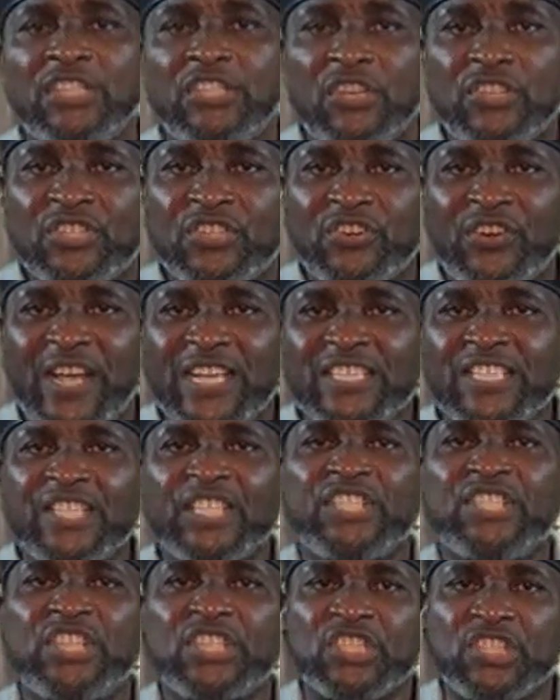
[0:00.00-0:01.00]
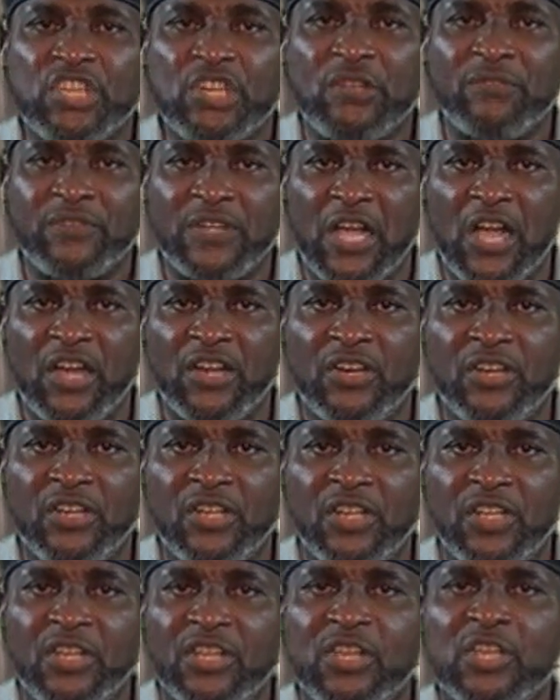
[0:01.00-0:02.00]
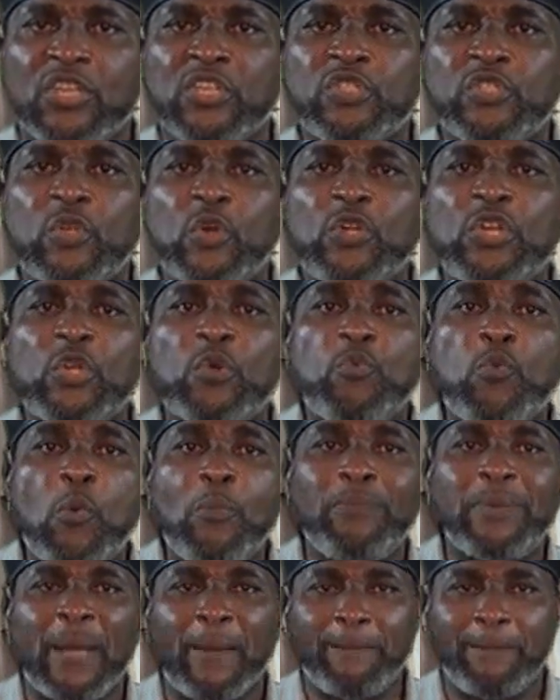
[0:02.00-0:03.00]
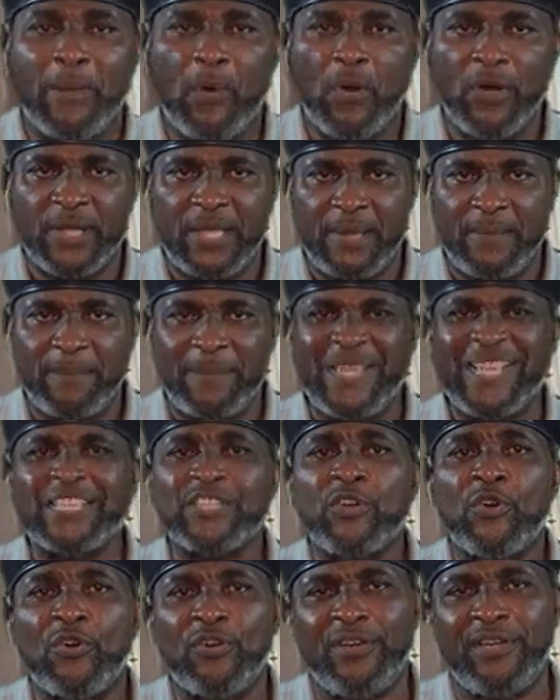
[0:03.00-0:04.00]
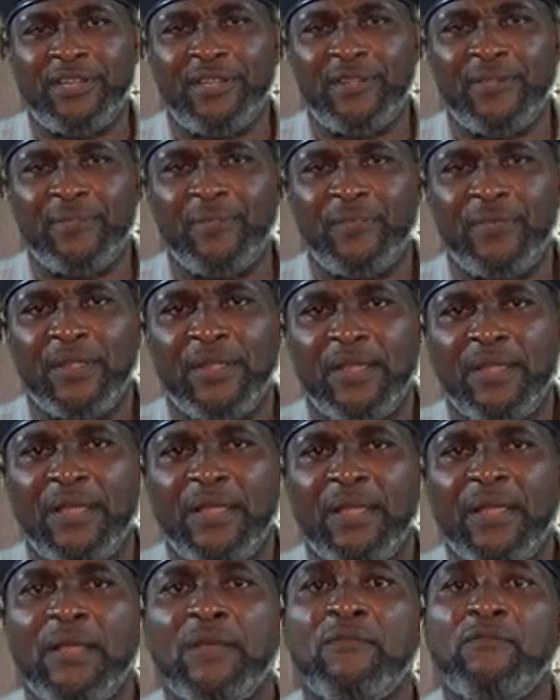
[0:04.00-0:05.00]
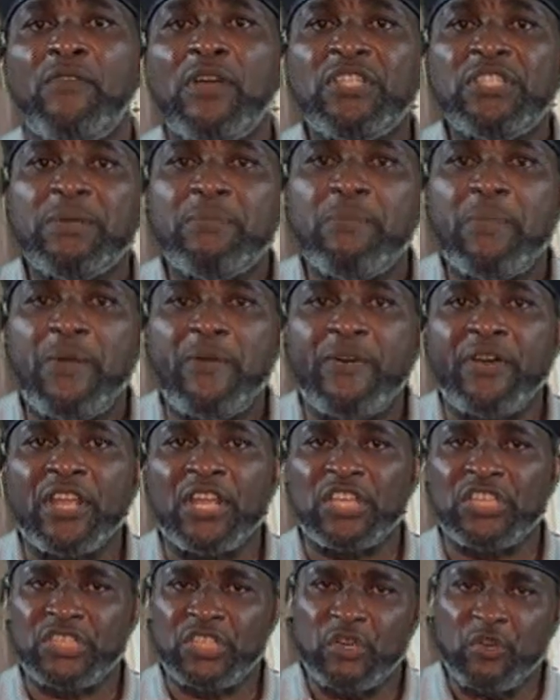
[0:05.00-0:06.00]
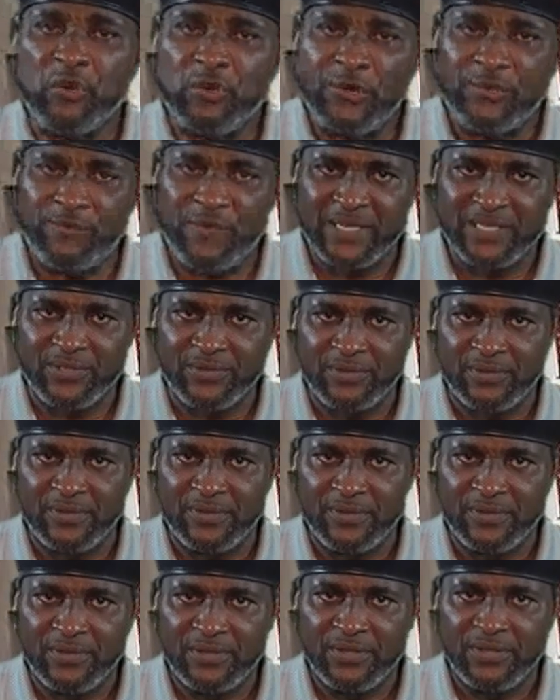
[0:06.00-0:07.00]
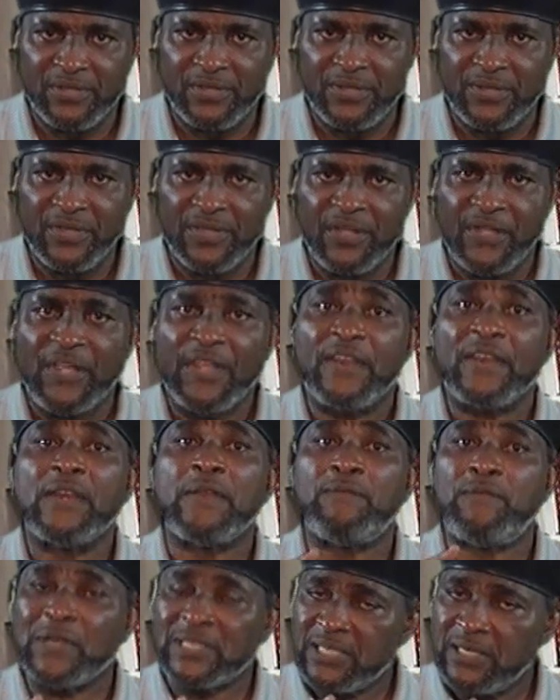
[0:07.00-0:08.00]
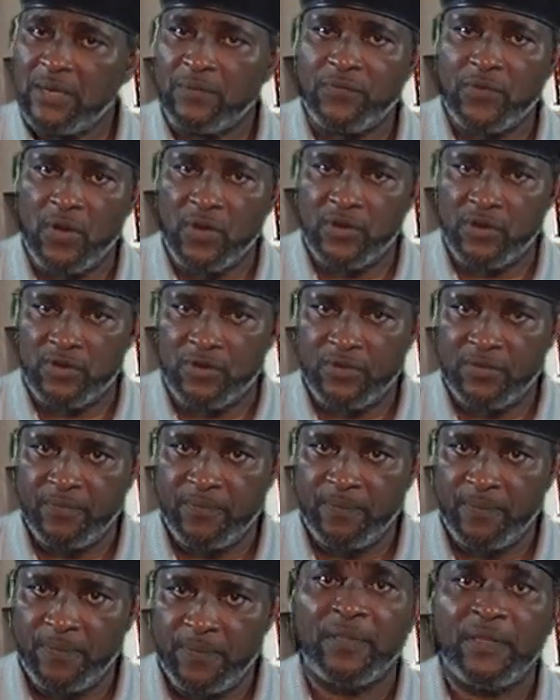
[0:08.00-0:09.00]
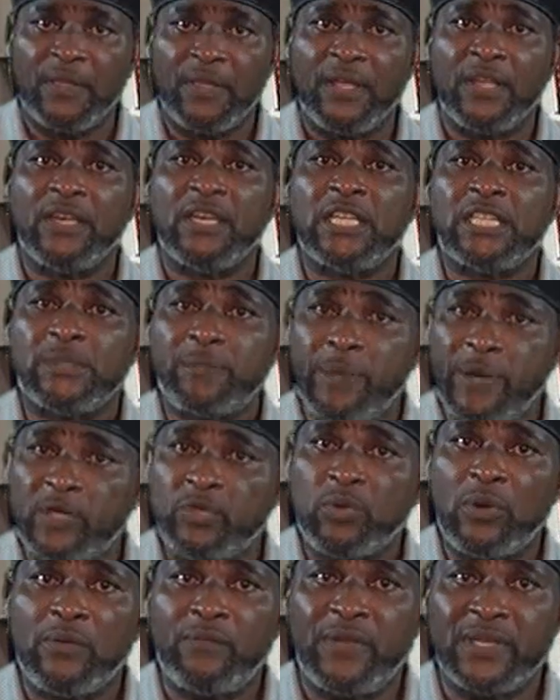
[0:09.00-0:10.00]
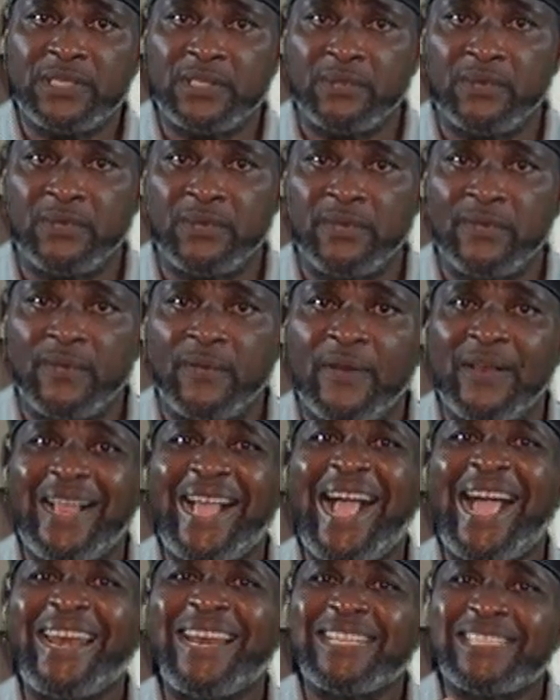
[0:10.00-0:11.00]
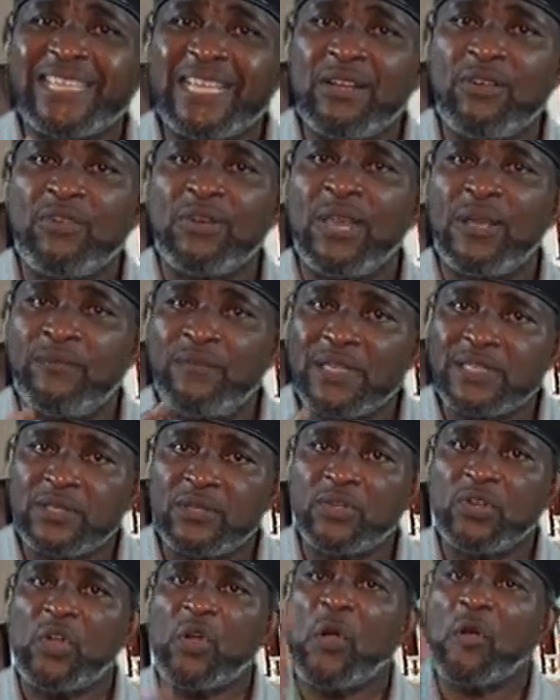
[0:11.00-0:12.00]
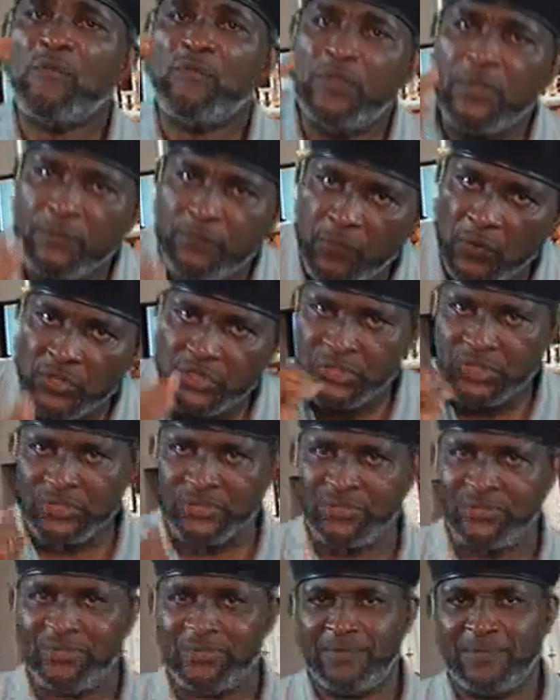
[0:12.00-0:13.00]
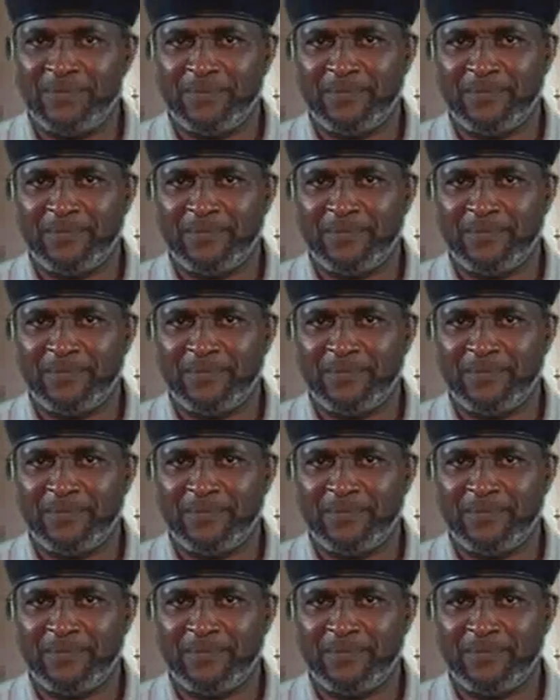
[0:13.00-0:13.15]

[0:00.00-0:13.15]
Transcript: Jesus Christ is the Son of God, so the womb that bore him is holy. Virgin Mary is the holy vessel, the vessel of honor, the spiritual vessel, and the singular vessel of devotion.